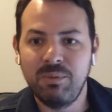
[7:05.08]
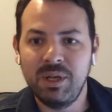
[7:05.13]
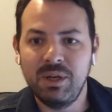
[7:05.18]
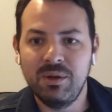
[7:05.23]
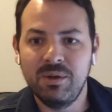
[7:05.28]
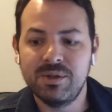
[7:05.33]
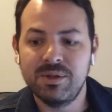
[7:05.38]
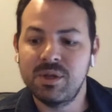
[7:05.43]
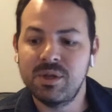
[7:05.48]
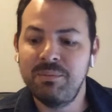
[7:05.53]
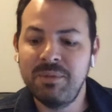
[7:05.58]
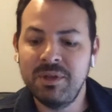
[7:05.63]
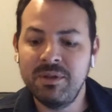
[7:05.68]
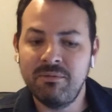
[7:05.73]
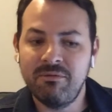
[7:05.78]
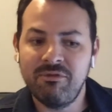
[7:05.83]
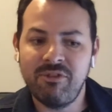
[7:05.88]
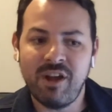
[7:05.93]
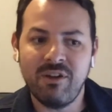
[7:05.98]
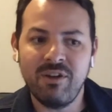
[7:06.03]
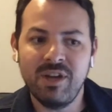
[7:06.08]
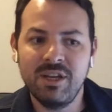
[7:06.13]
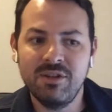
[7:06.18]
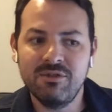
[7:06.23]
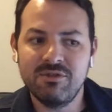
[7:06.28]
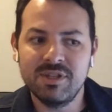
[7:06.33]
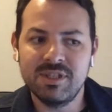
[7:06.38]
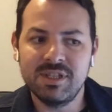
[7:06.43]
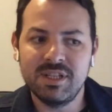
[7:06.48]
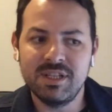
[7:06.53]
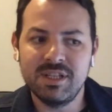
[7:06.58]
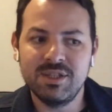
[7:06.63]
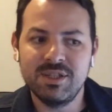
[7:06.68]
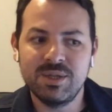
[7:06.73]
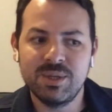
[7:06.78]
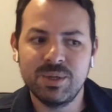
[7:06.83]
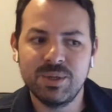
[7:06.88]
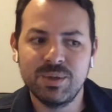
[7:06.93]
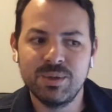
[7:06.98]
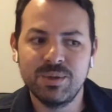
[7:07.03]
really good. So it's been very interesting
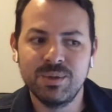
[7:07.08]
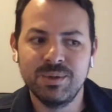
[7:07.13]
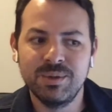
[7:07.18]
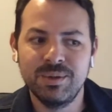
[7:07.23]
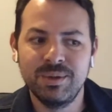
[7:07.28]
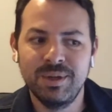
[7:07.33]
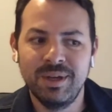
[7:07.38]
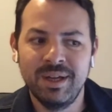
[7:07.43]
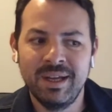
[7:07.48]
to